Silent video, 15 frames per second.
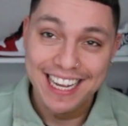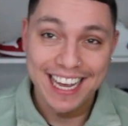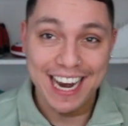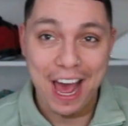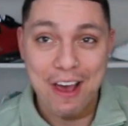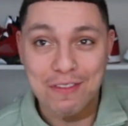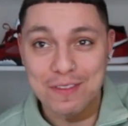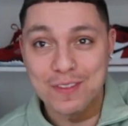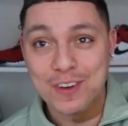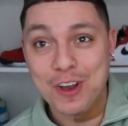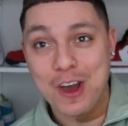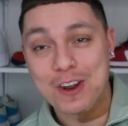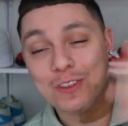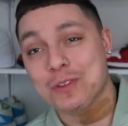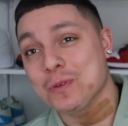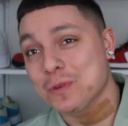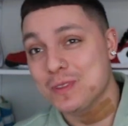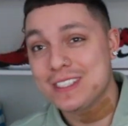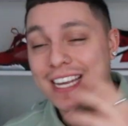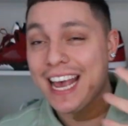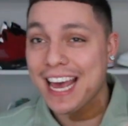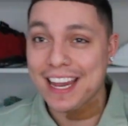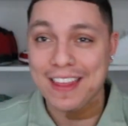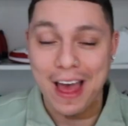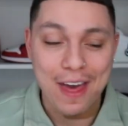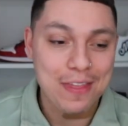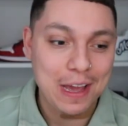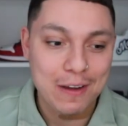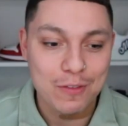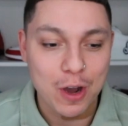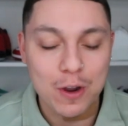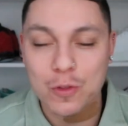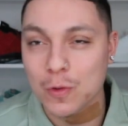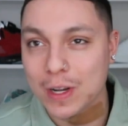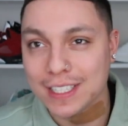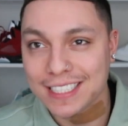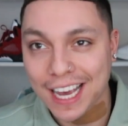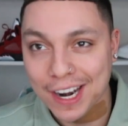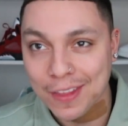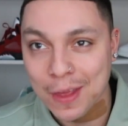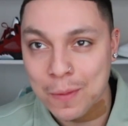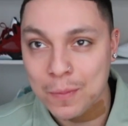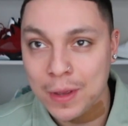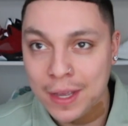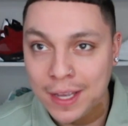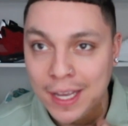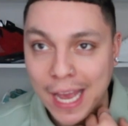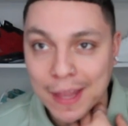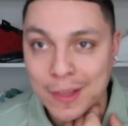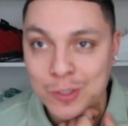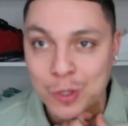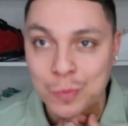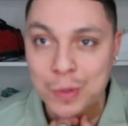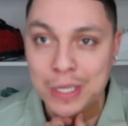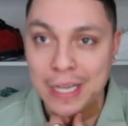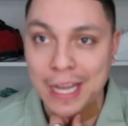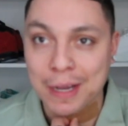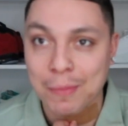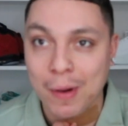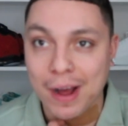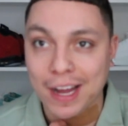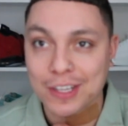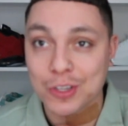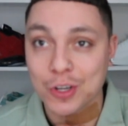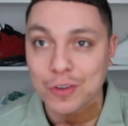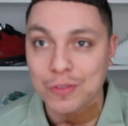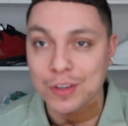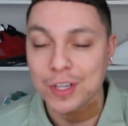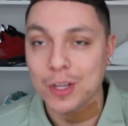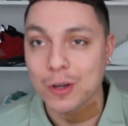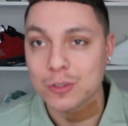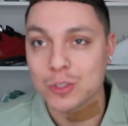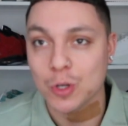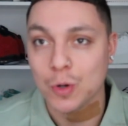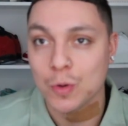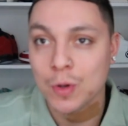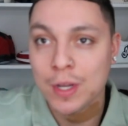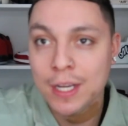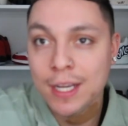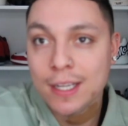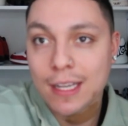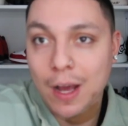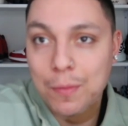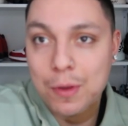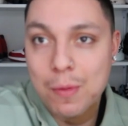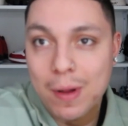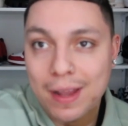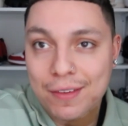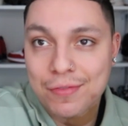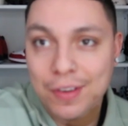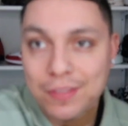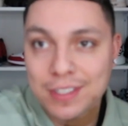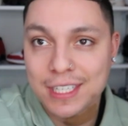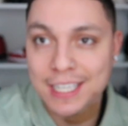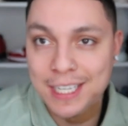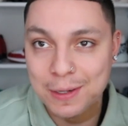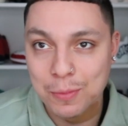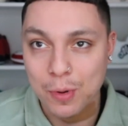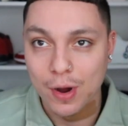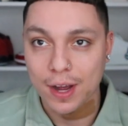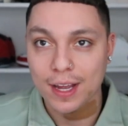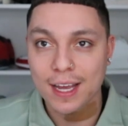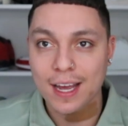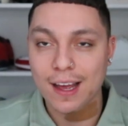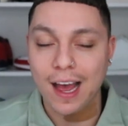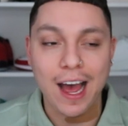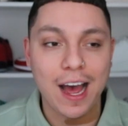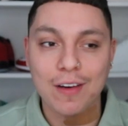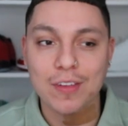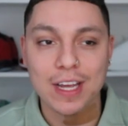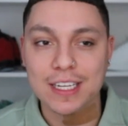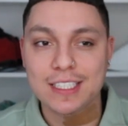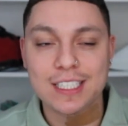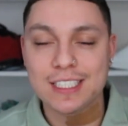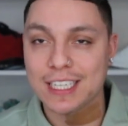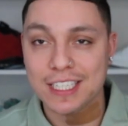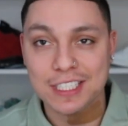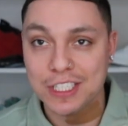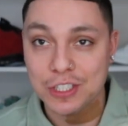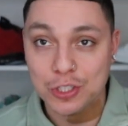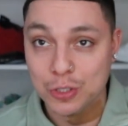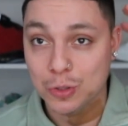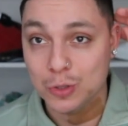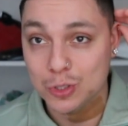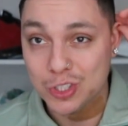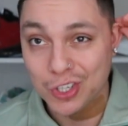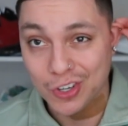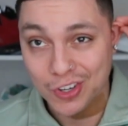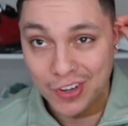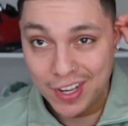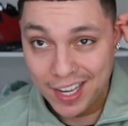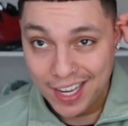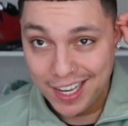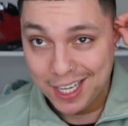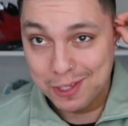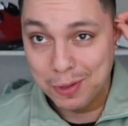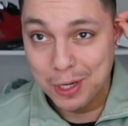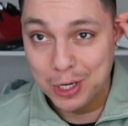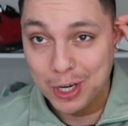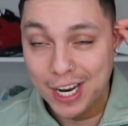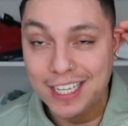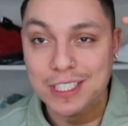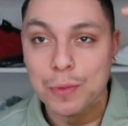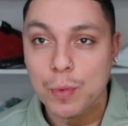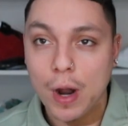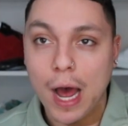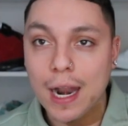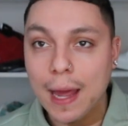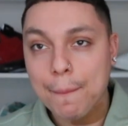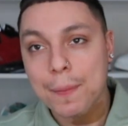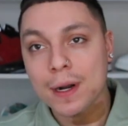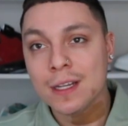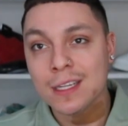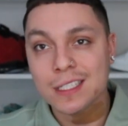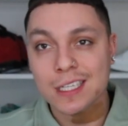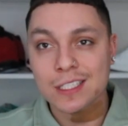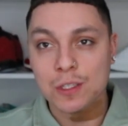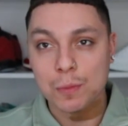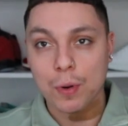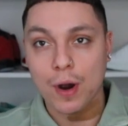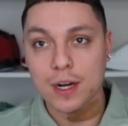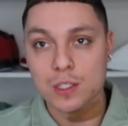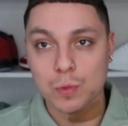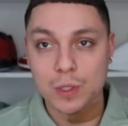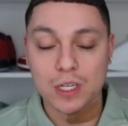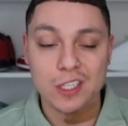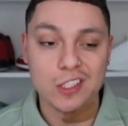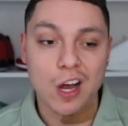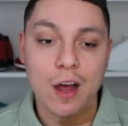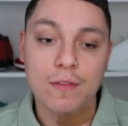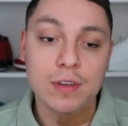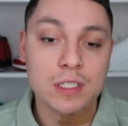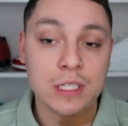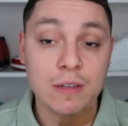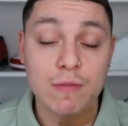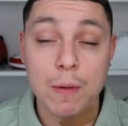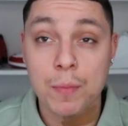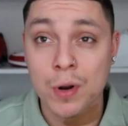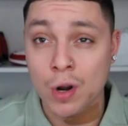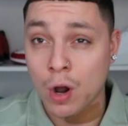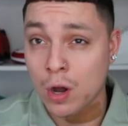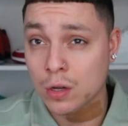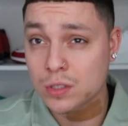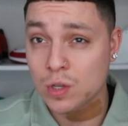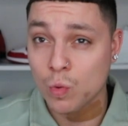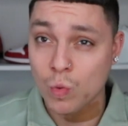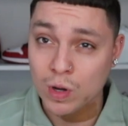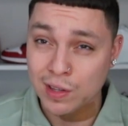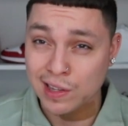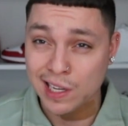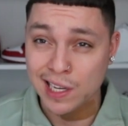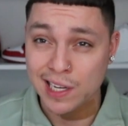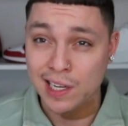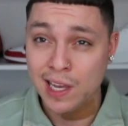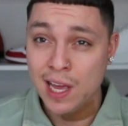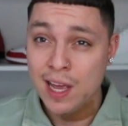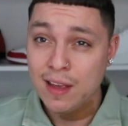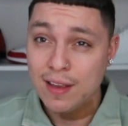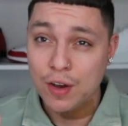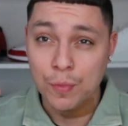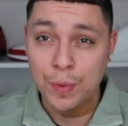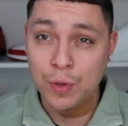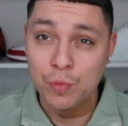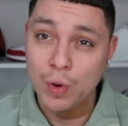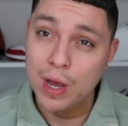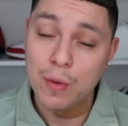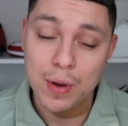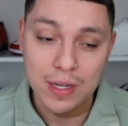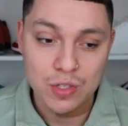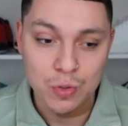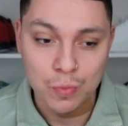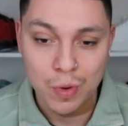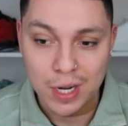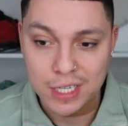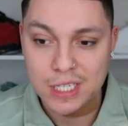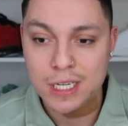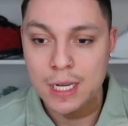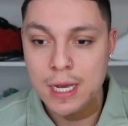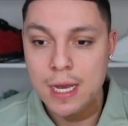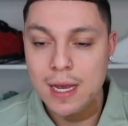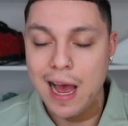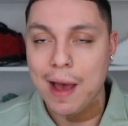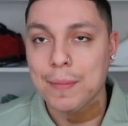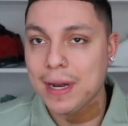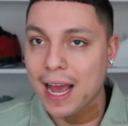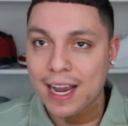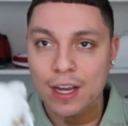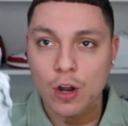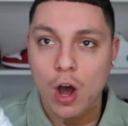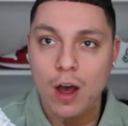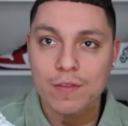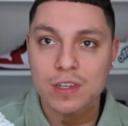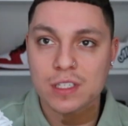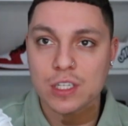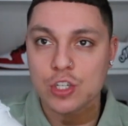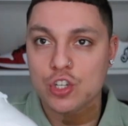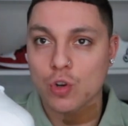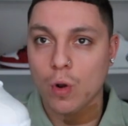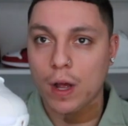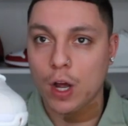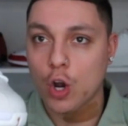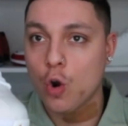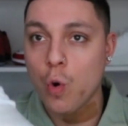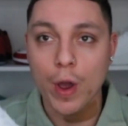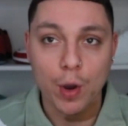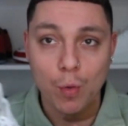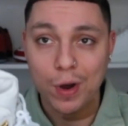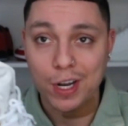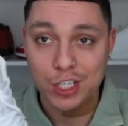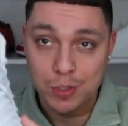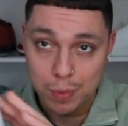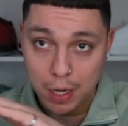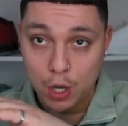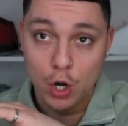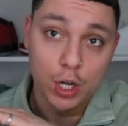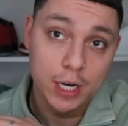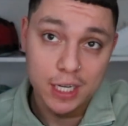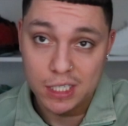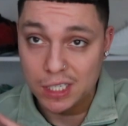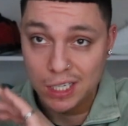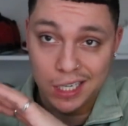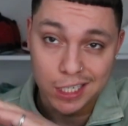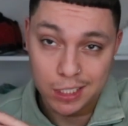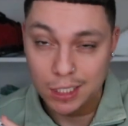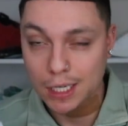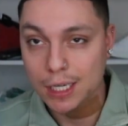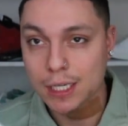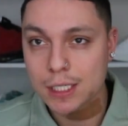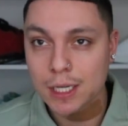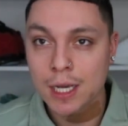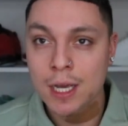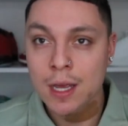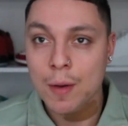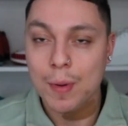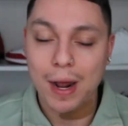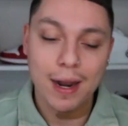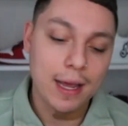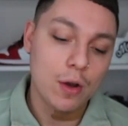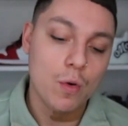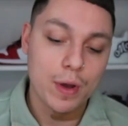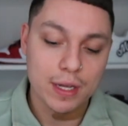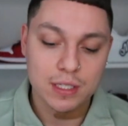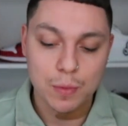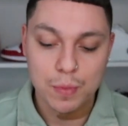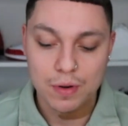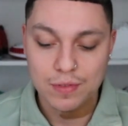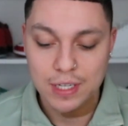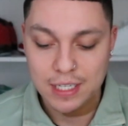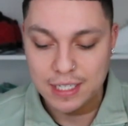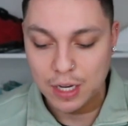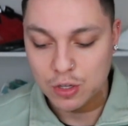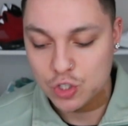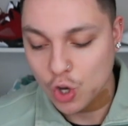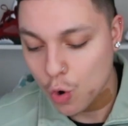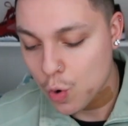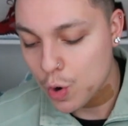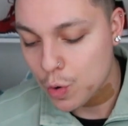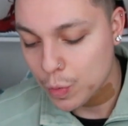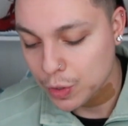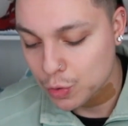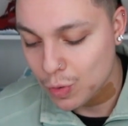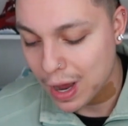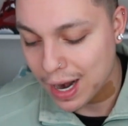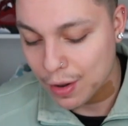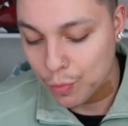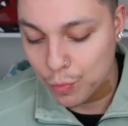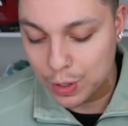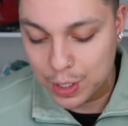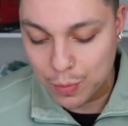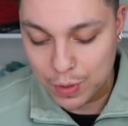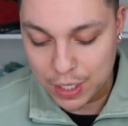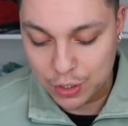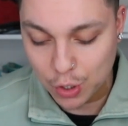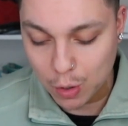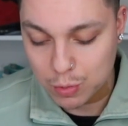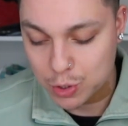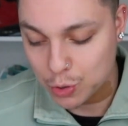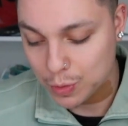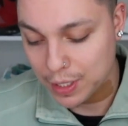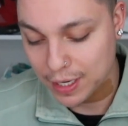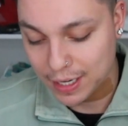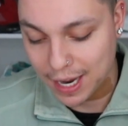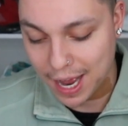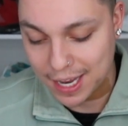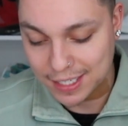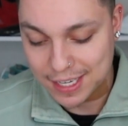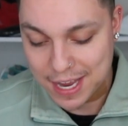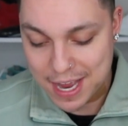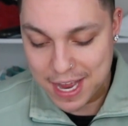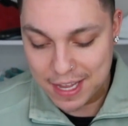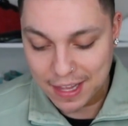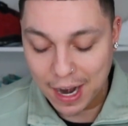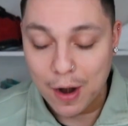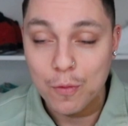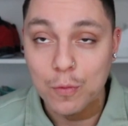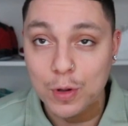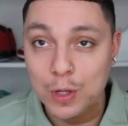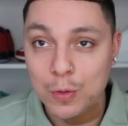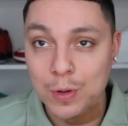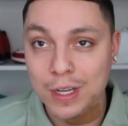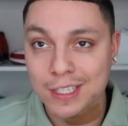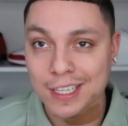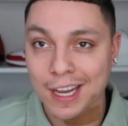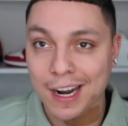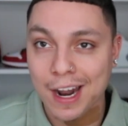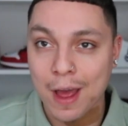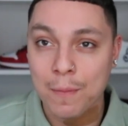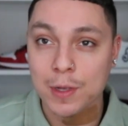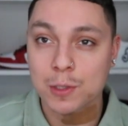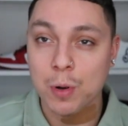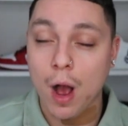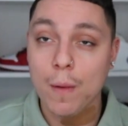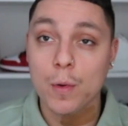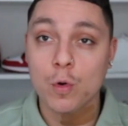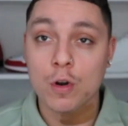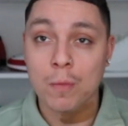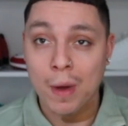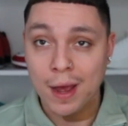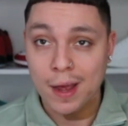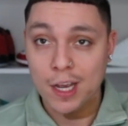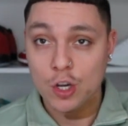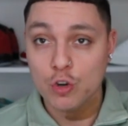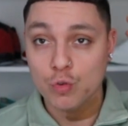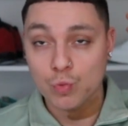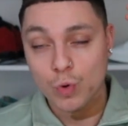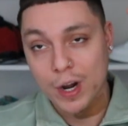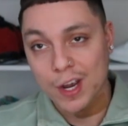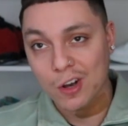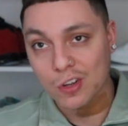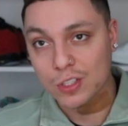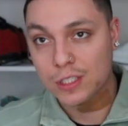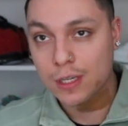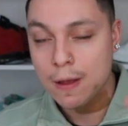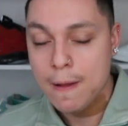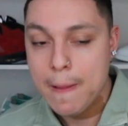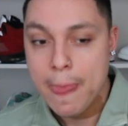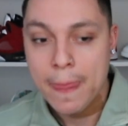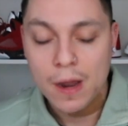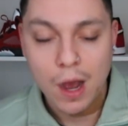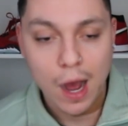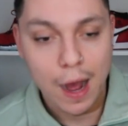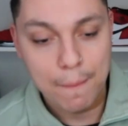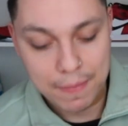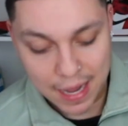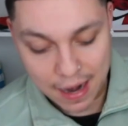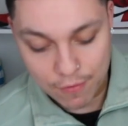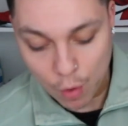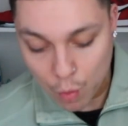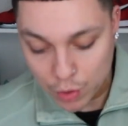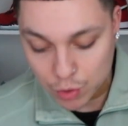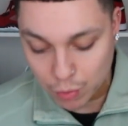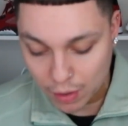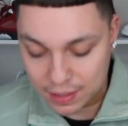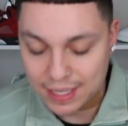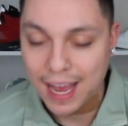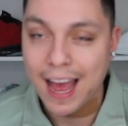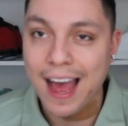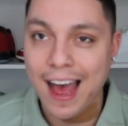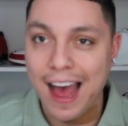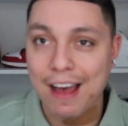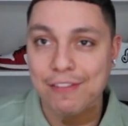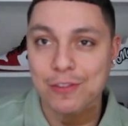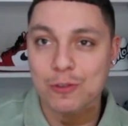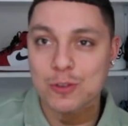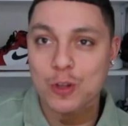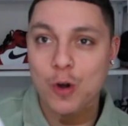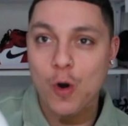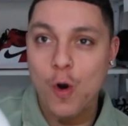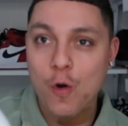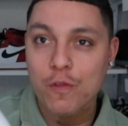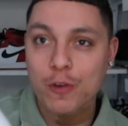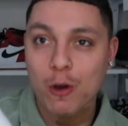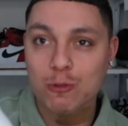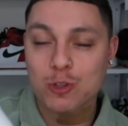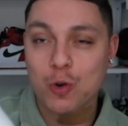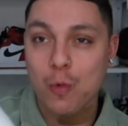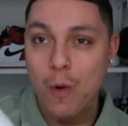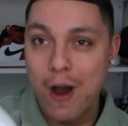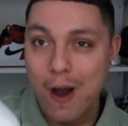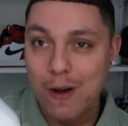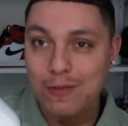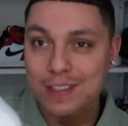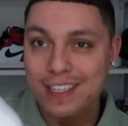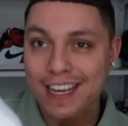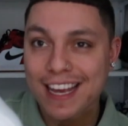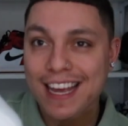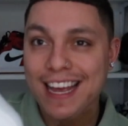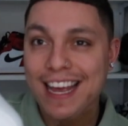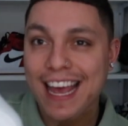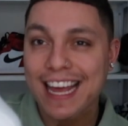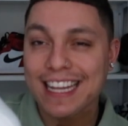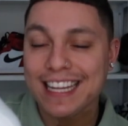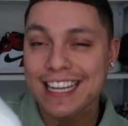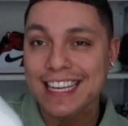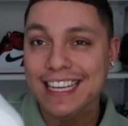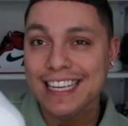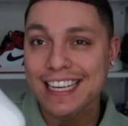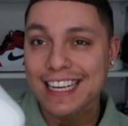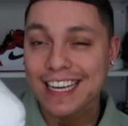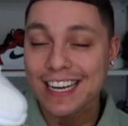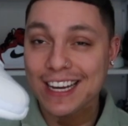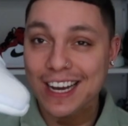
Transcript: And I've even gotten through ten. I think I've gotten through like ten of them, and this will be like my third video, so that'll be about like fifteen. But I have like sixty shoes, so it's pretty crazy. But I like putting these into parts because obviously if I put it all into one thing, it'll be way way too much. I mean, I could obviously show like a quick one and just be like, oh, look at this, look at this, look at this, but I like going into a bit of detail. So we do got a really really dope shoe here, guys, that I really really excited am. It's probably one of my grails um, that I've always wanted to have, and those are the O V O twelves and the